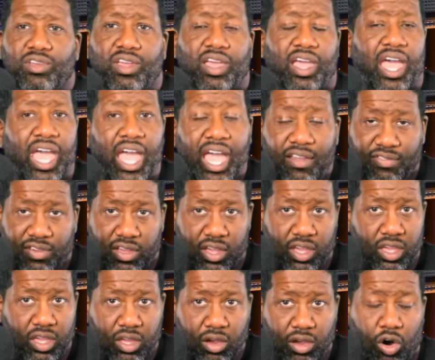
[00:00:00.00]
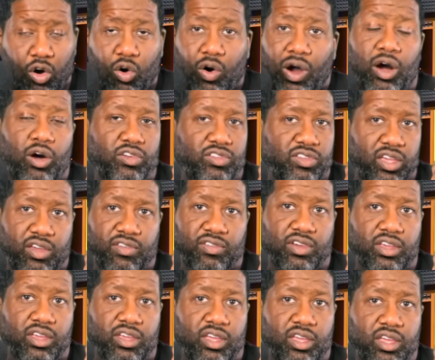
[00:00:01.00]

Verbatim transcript: heavy. Oh, I was heavy.